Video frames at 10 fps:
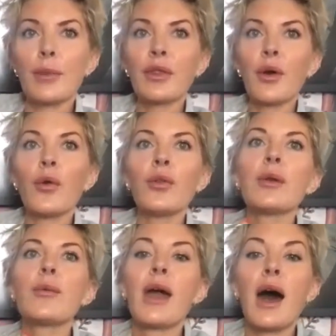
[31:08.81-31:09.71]
But the
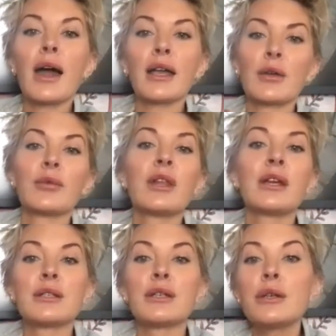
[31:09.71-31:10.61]
only way I can
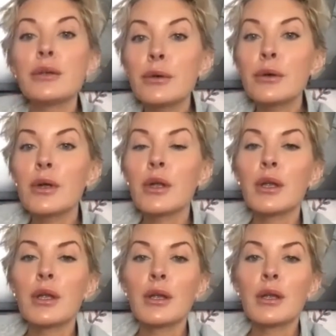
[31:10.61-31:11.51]
relate to you,
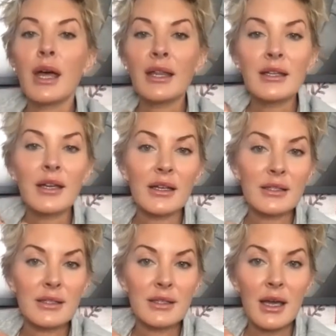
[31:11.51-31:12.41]
Elena,
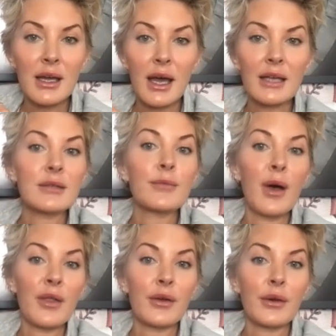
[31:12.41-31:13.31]
is that as a
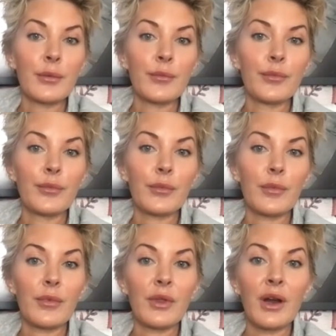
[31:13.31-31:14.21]
mother,
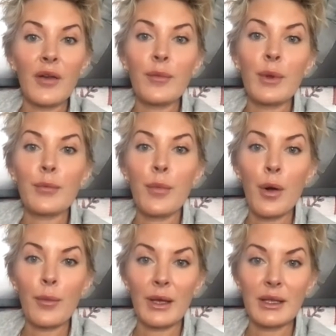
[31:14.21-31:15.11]
there have been
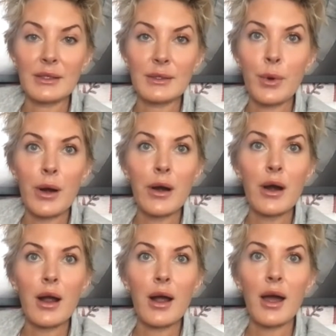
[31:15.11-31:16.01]
moments
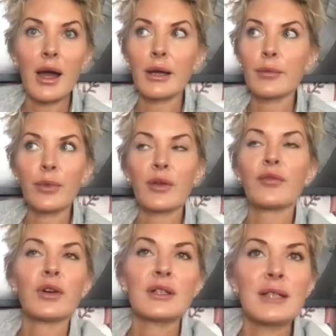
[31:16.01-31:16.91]
where
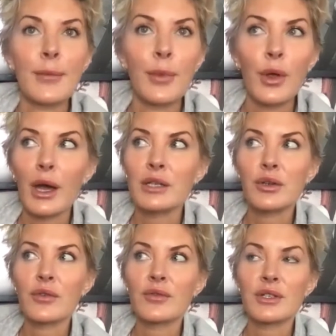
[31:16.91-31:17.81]
for example, I
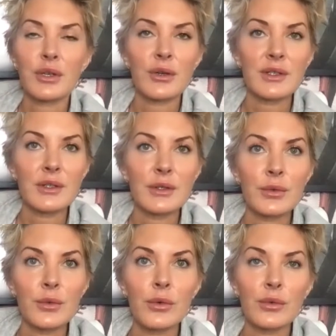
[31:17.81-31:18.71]
drove to Jonas's
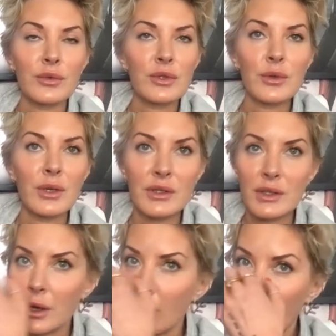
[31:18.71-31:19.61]
school 2 years
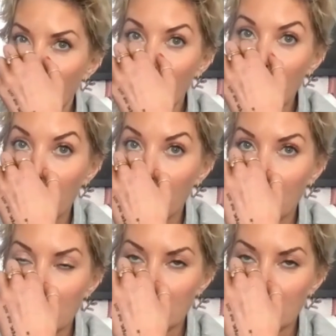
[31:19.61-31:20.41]
ago early.